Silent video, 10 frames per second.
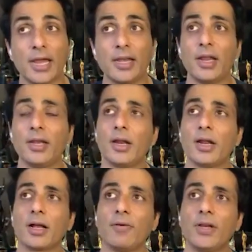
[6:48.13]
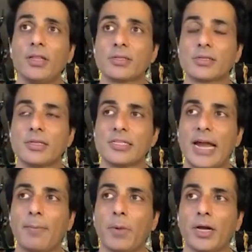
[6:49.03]
And Kaveree, the
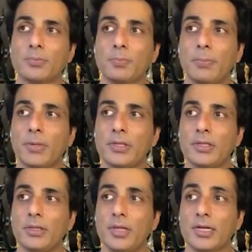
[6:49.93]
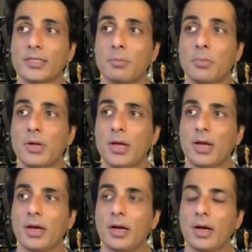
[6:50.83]
sad part is there are some
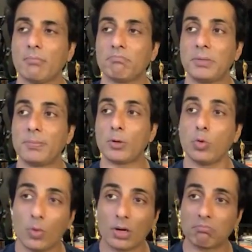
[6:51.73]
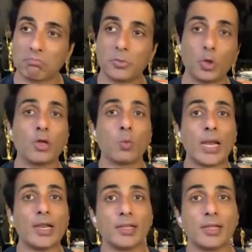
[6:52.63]
people who are doing
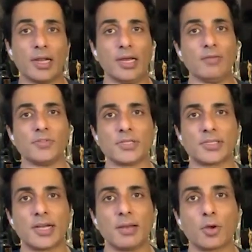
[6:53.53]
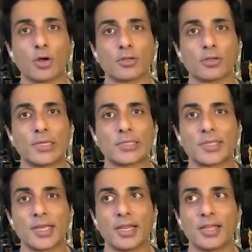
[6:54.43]
well in their lives, suddenly because of
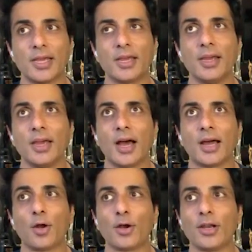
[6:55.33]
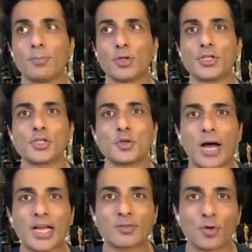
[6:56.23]
this thing, and they are not in a position
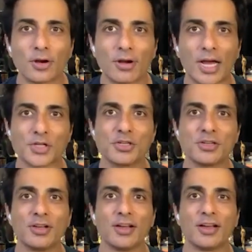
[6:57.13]
to ask for a ration